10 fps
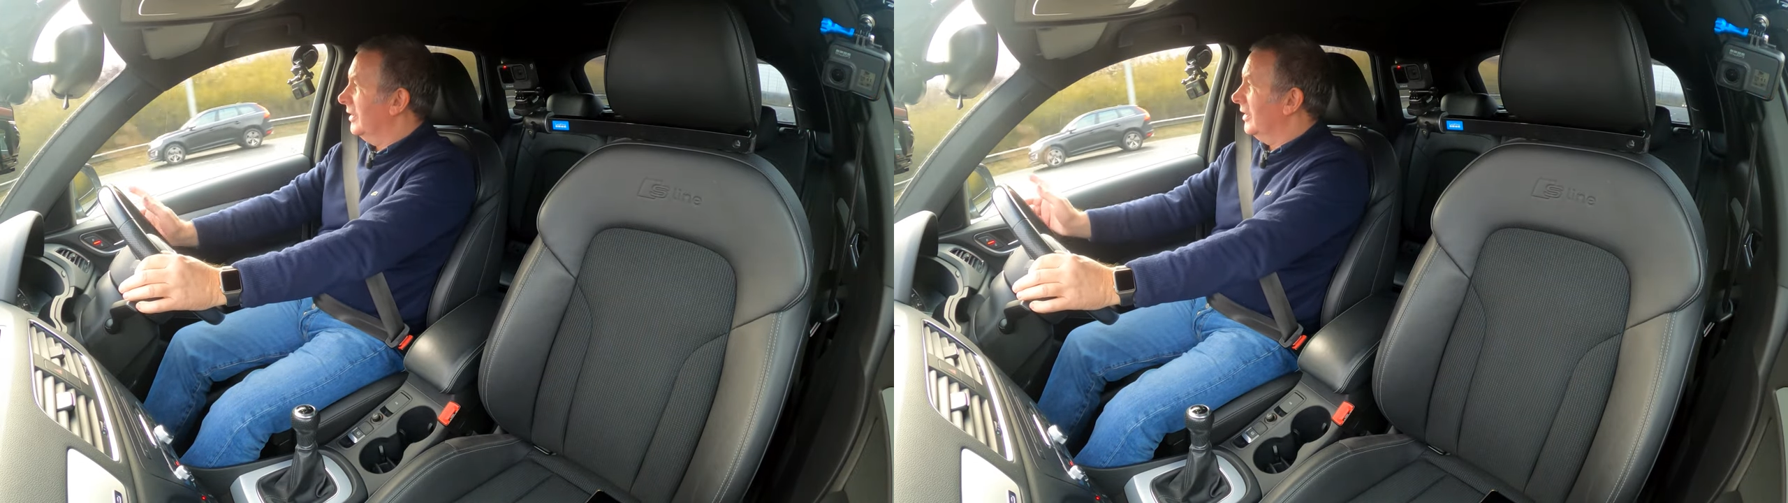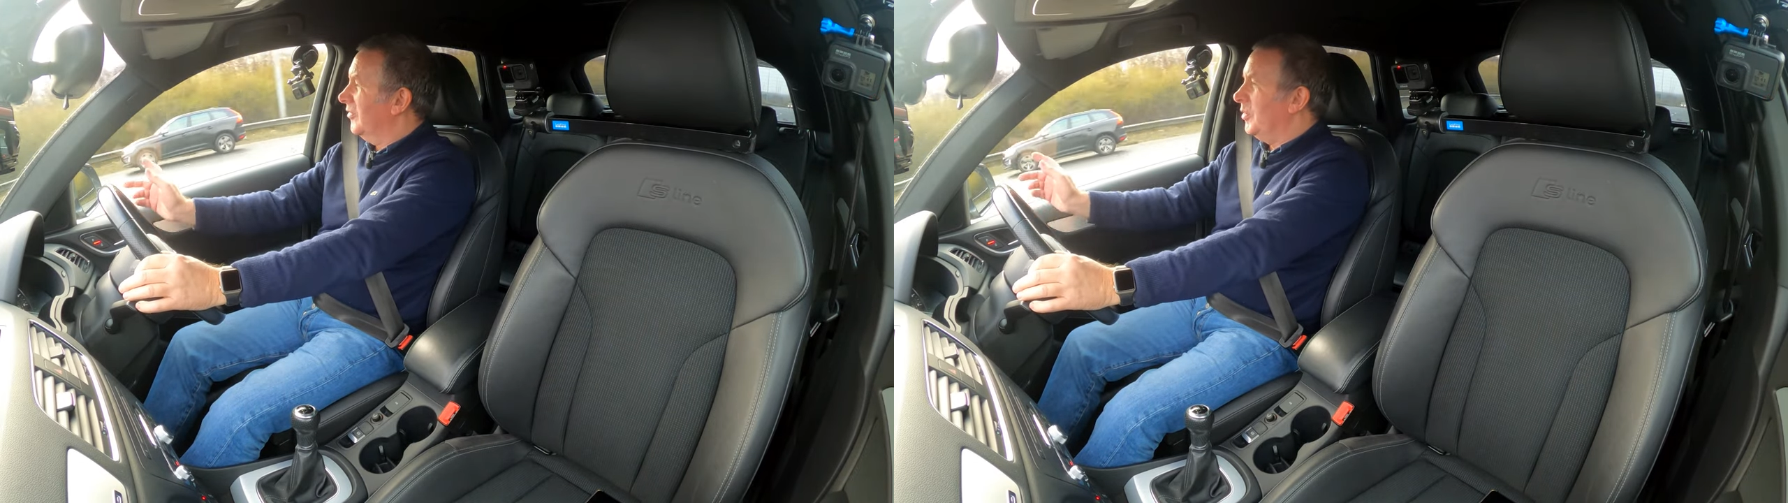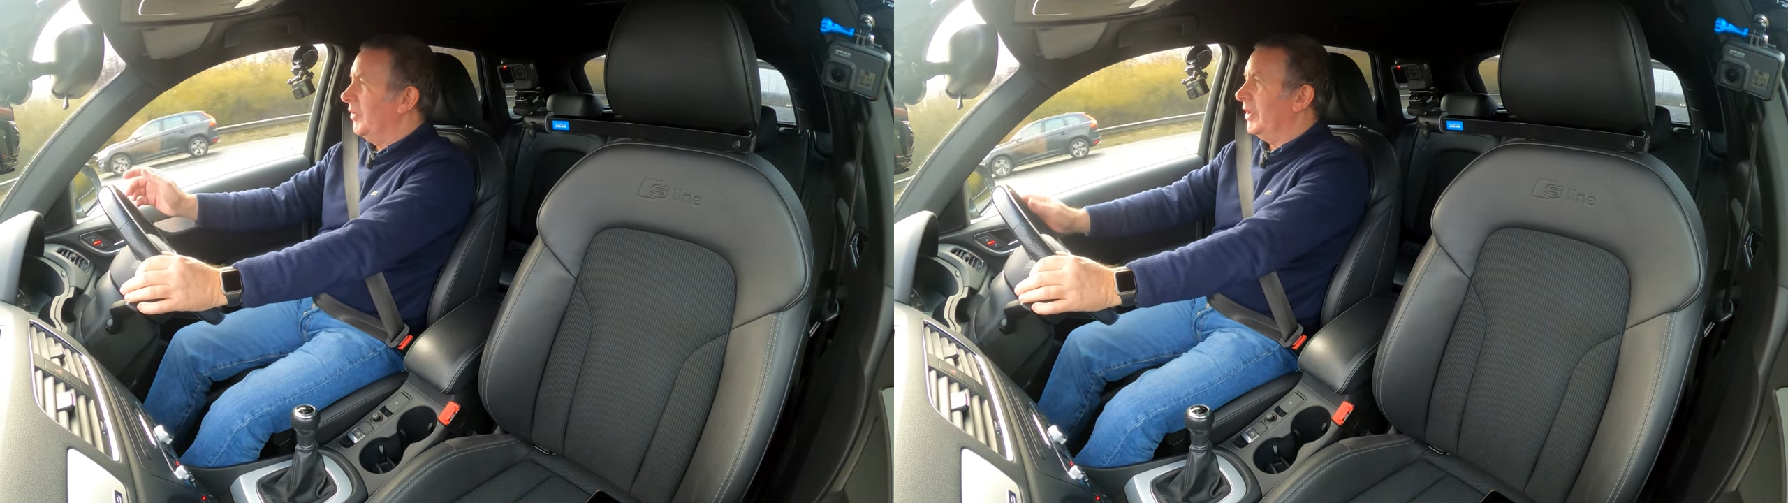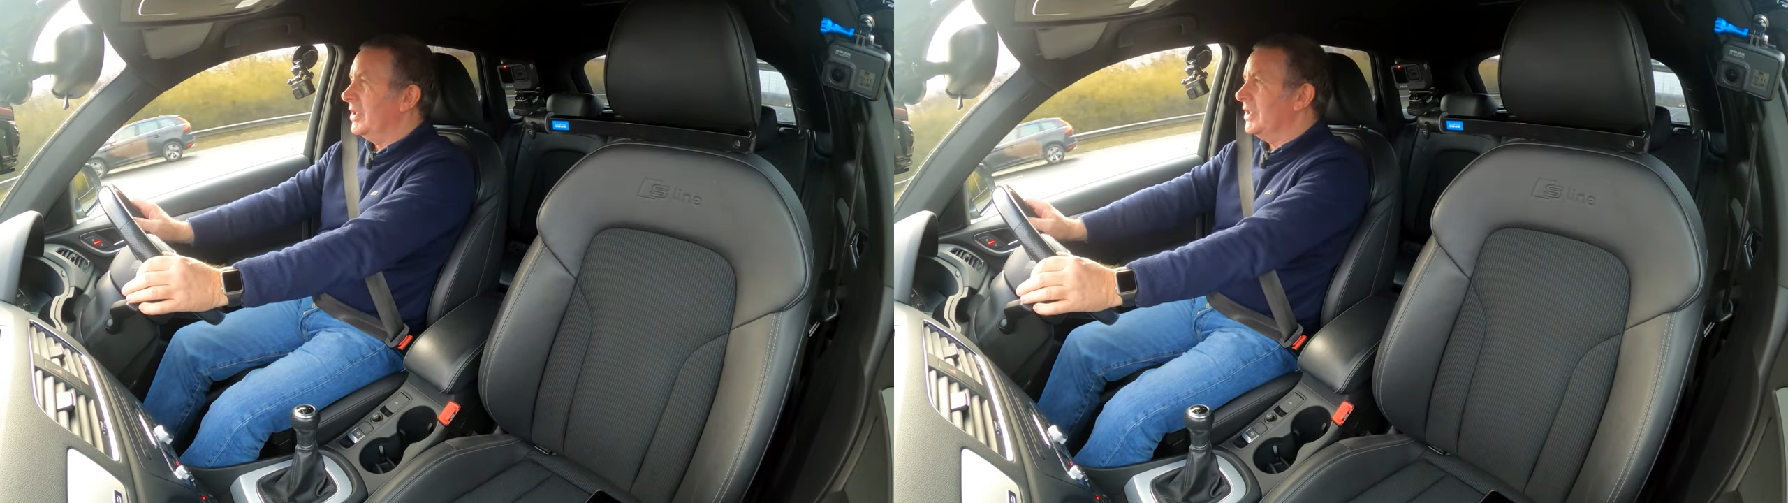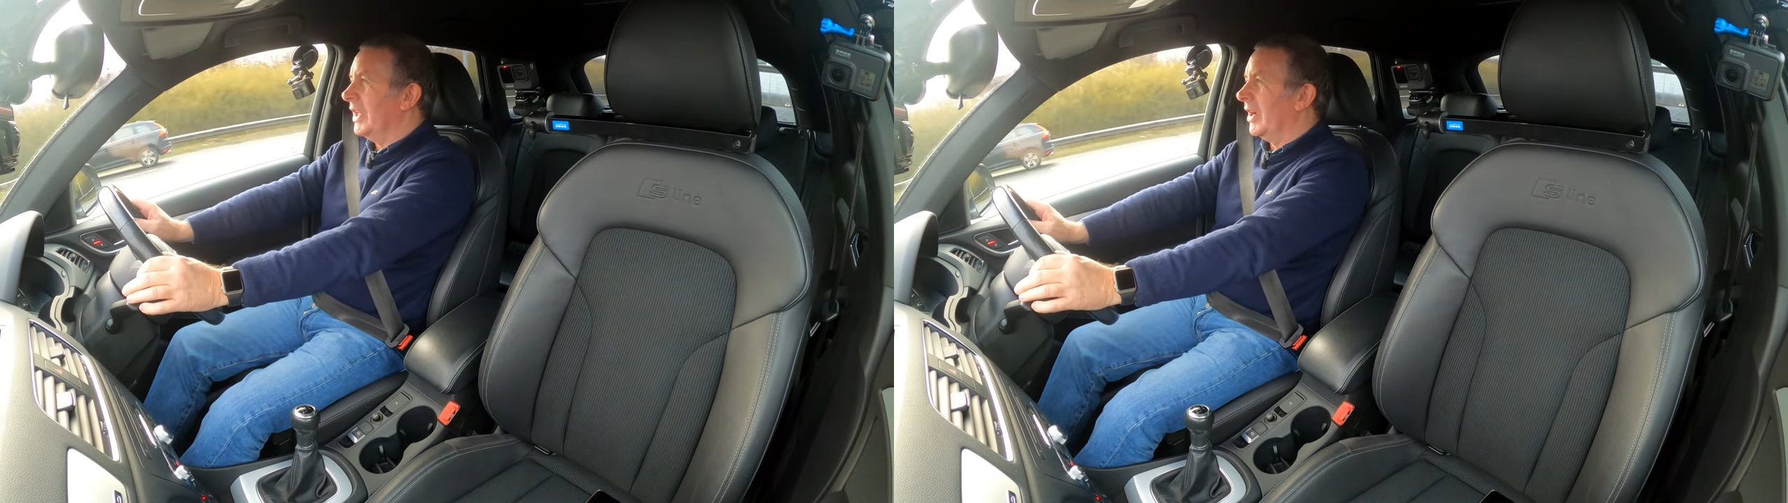they've moved
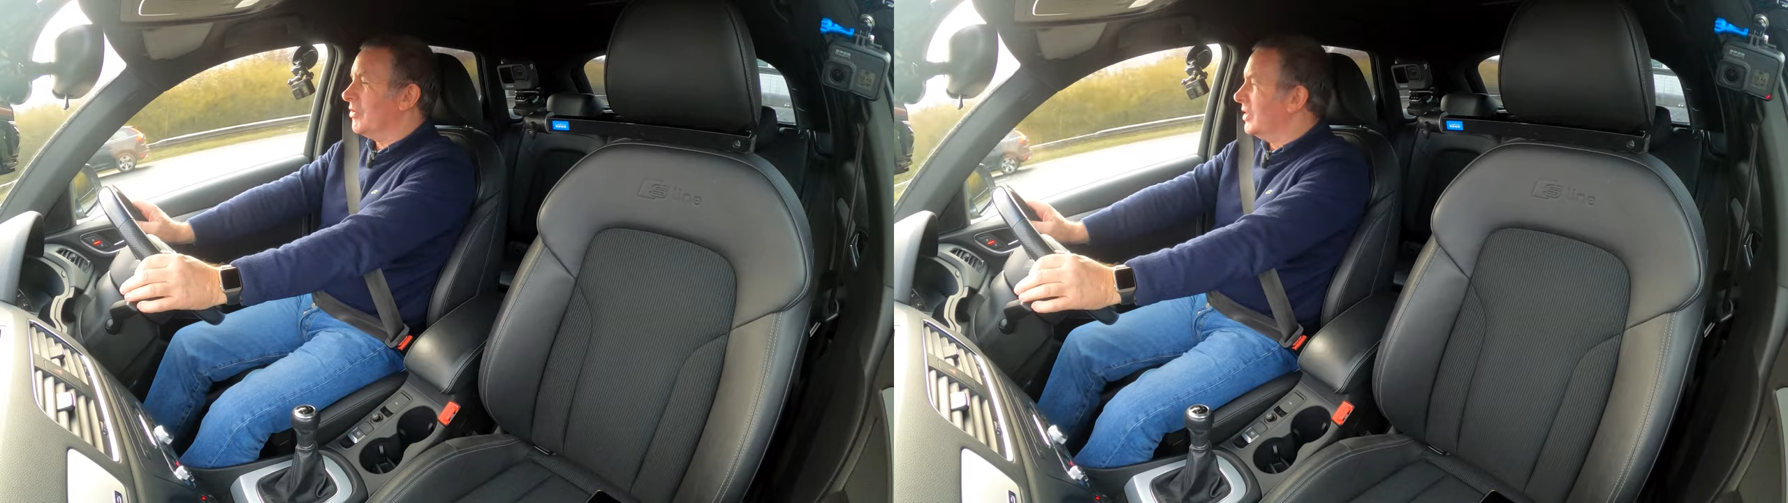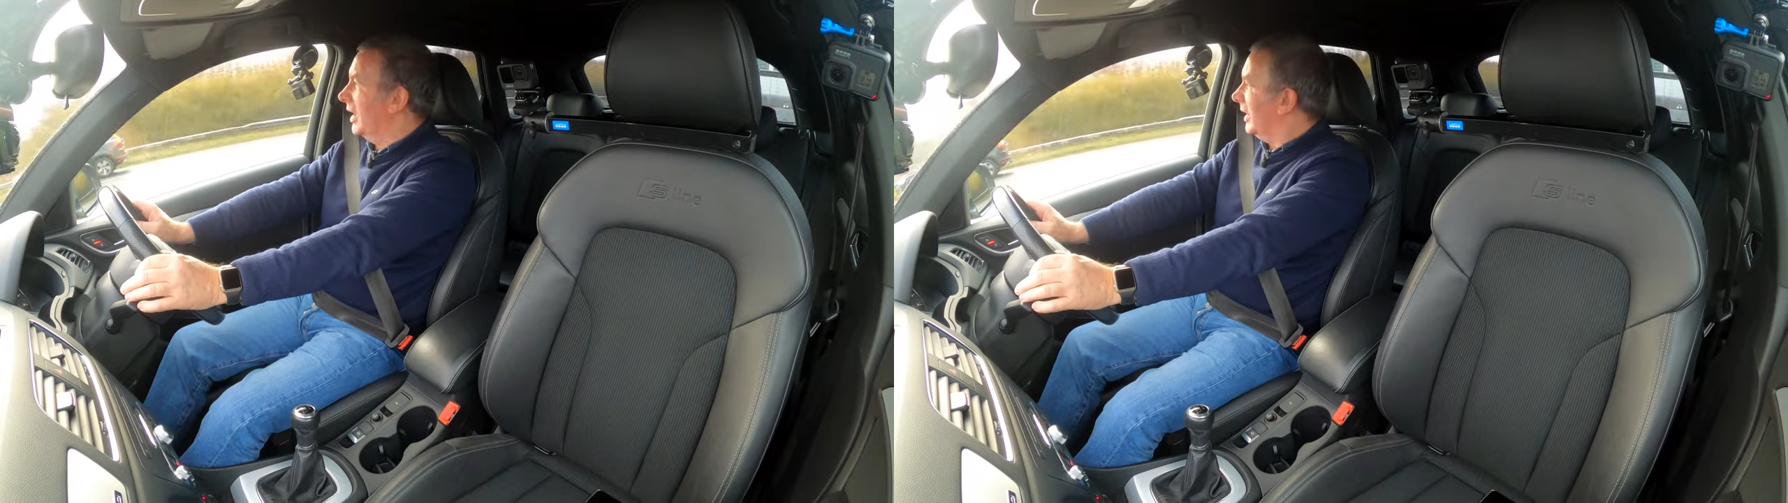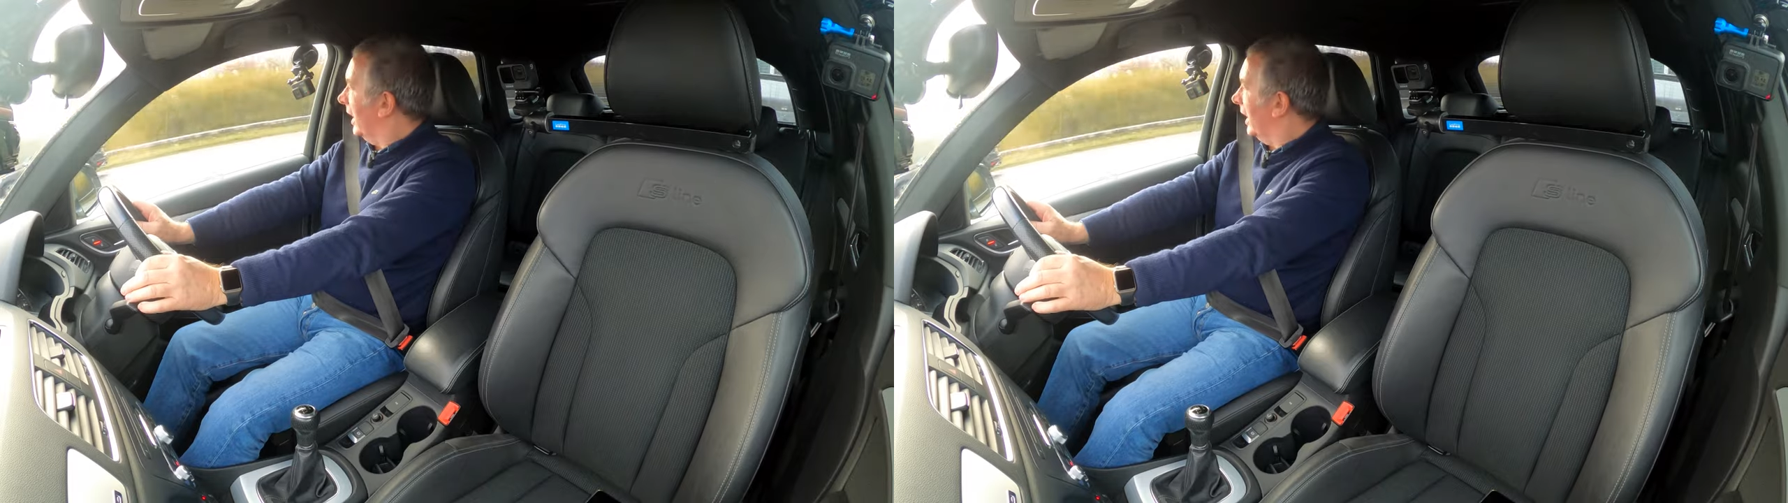into the outside